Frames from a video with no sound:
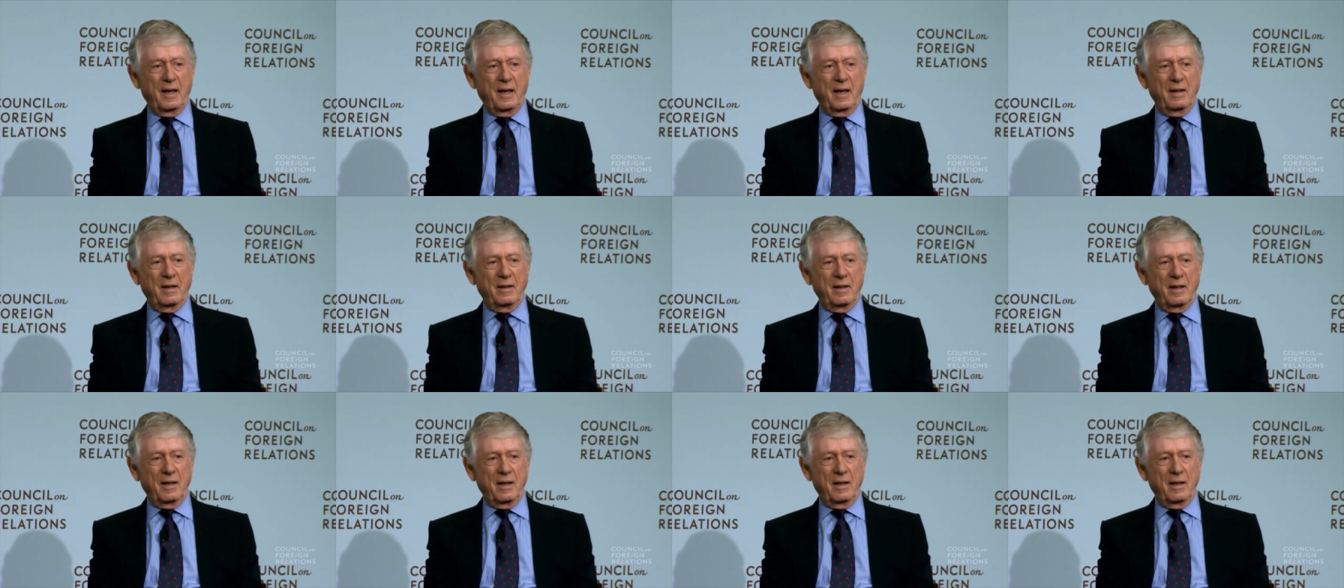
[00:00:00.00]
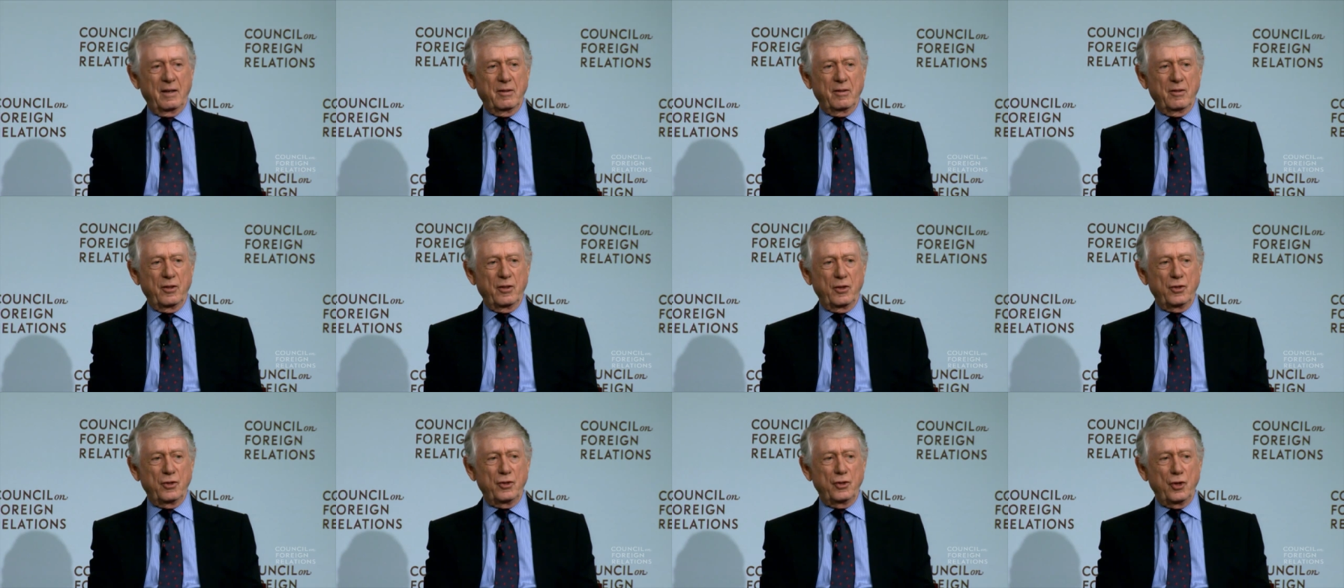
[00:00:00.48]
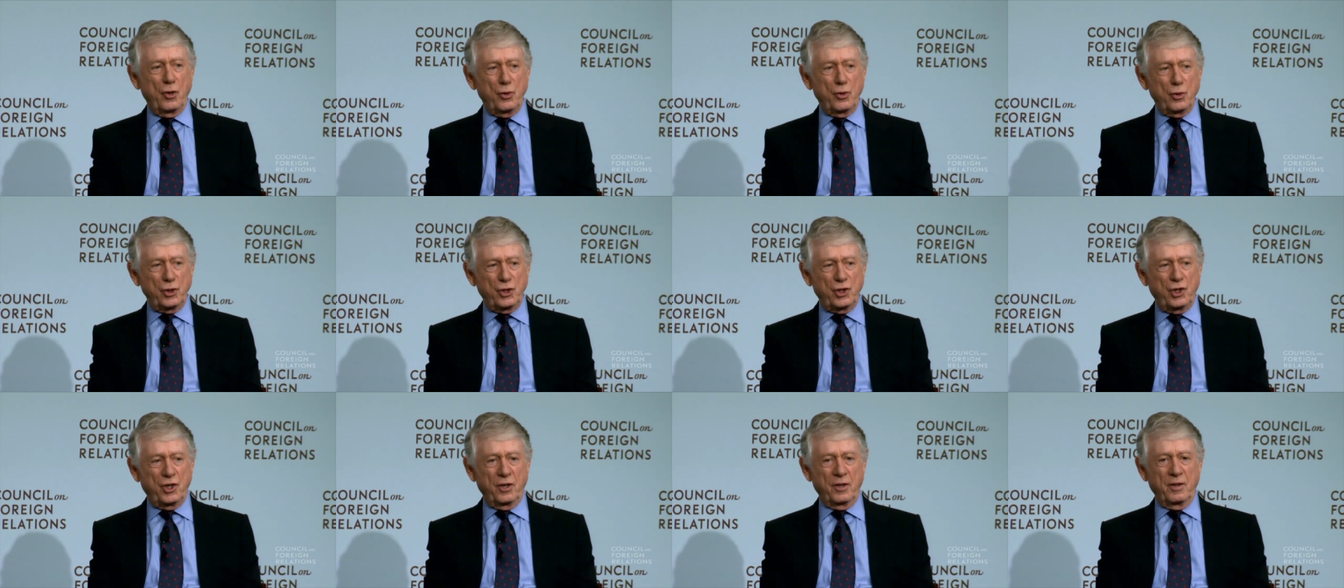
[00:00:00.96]
and, and the
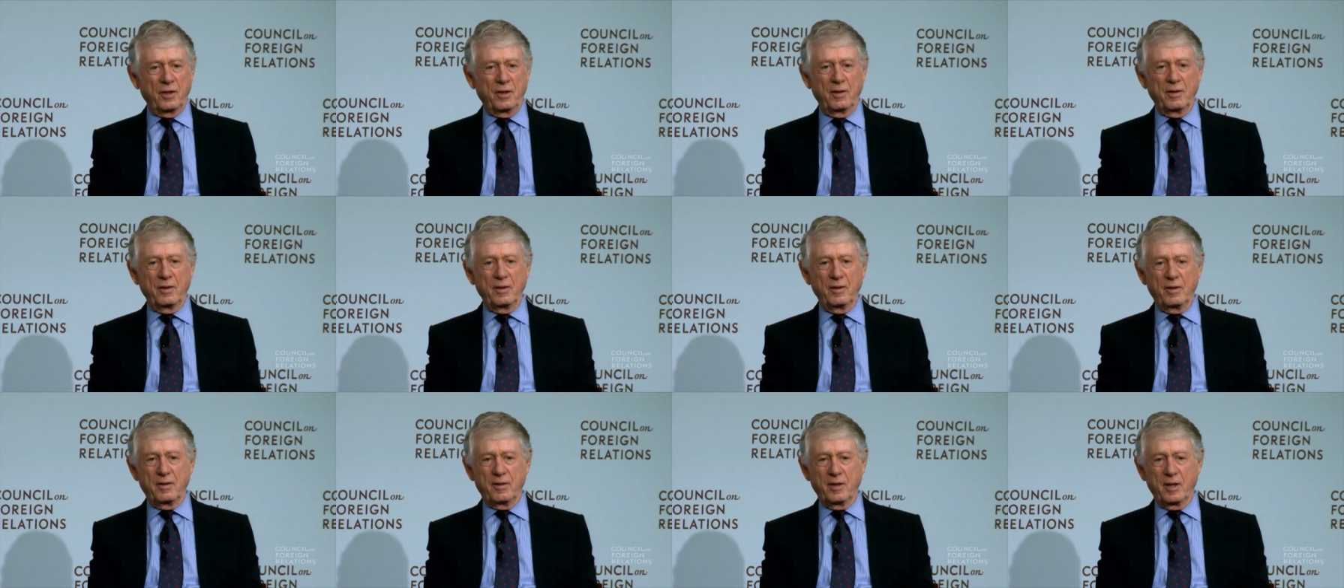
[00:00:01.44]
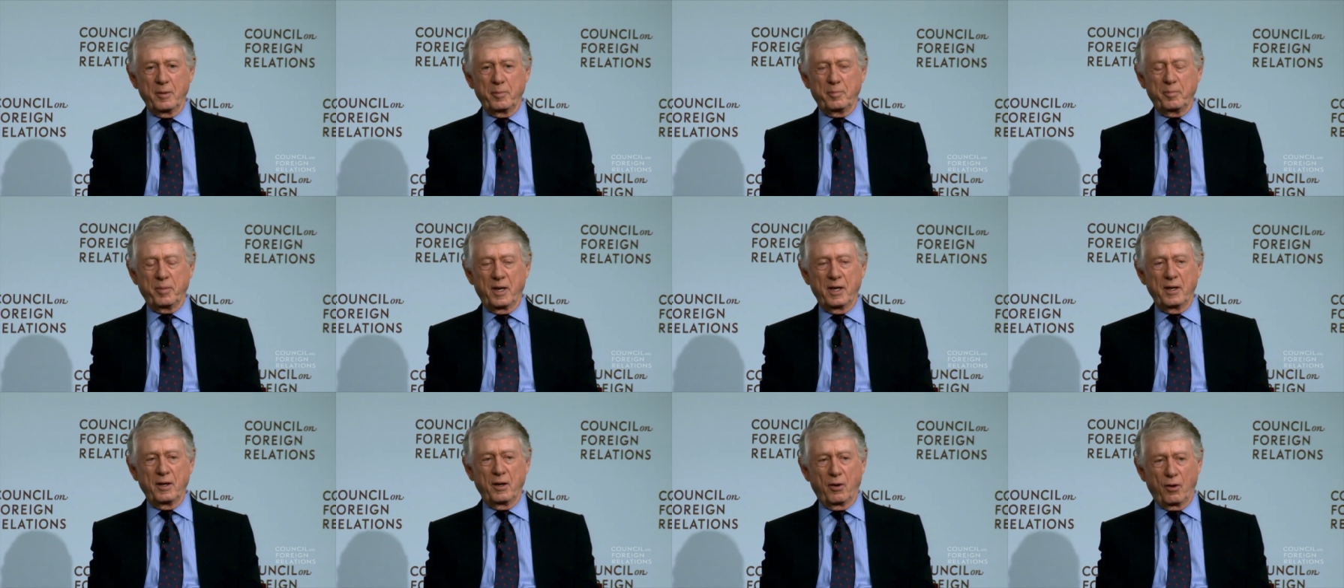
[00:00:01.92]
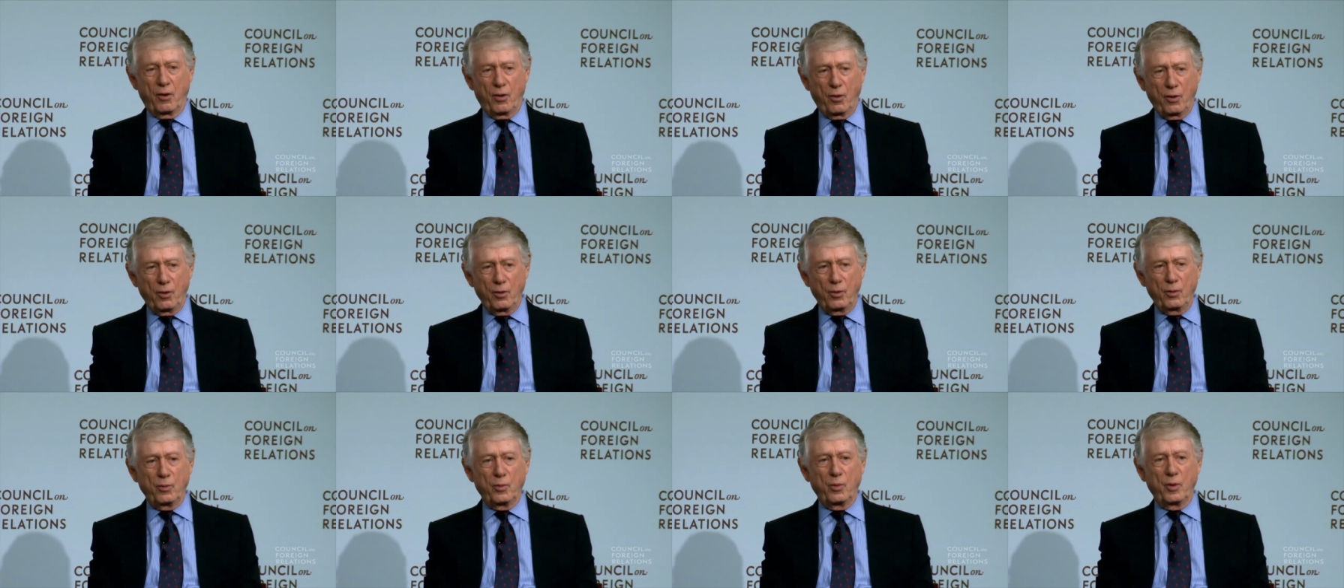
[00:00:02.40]
notion that by
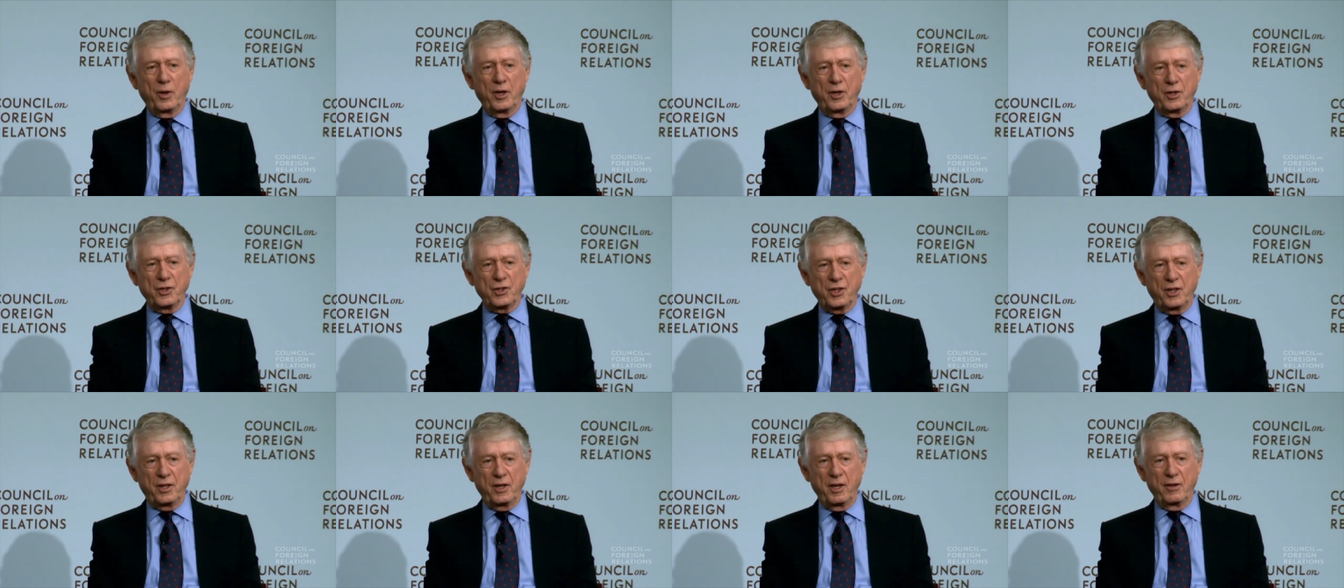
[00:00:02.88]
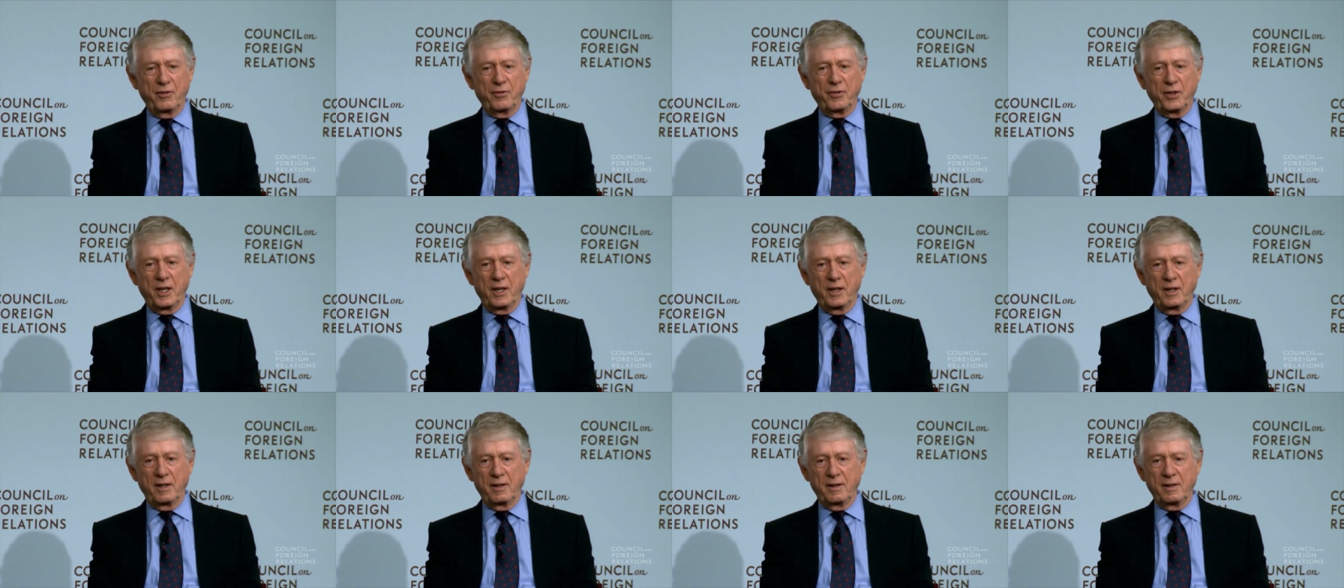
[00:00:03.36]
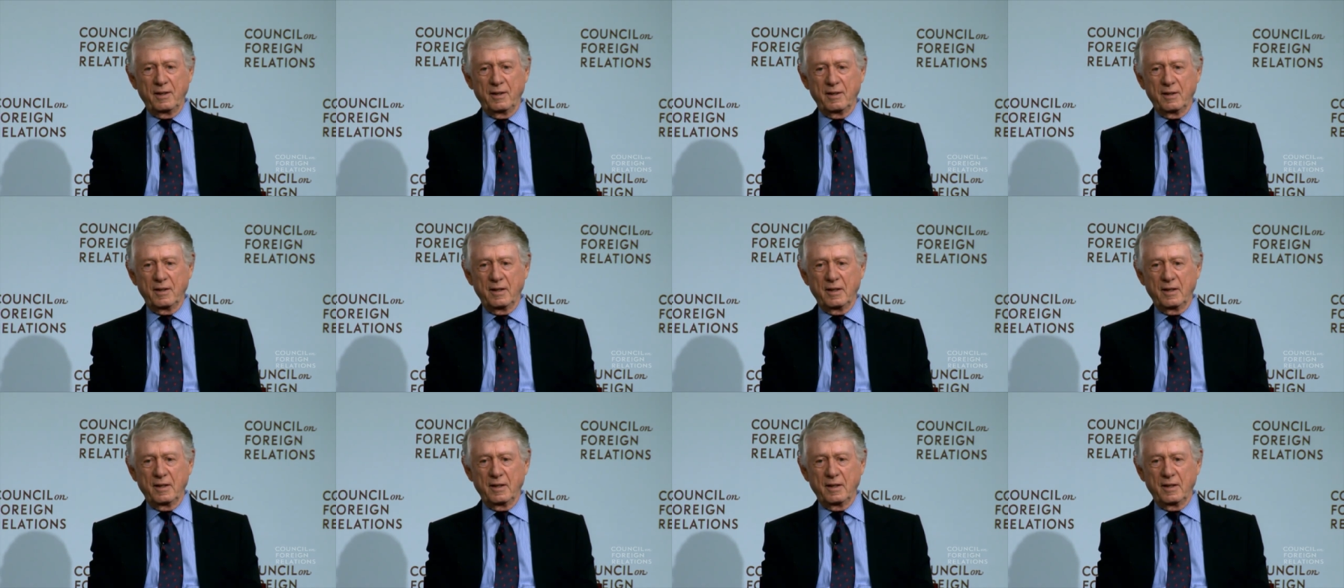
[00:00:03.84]
always giving